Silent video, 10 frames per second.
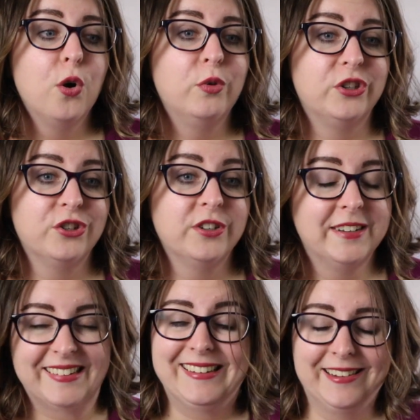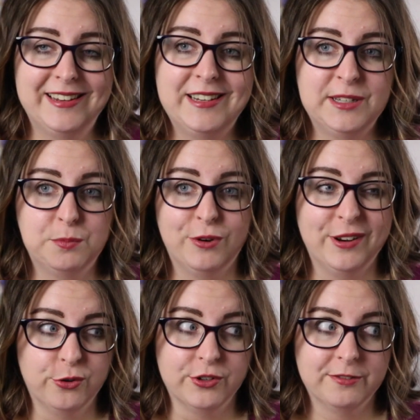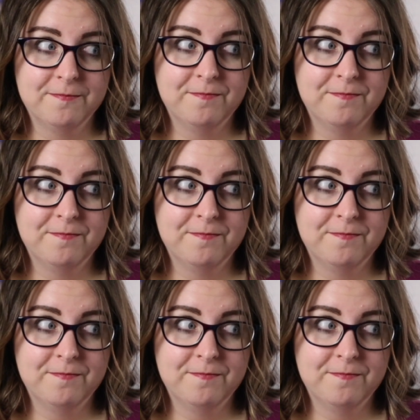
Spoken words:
which is pretty good.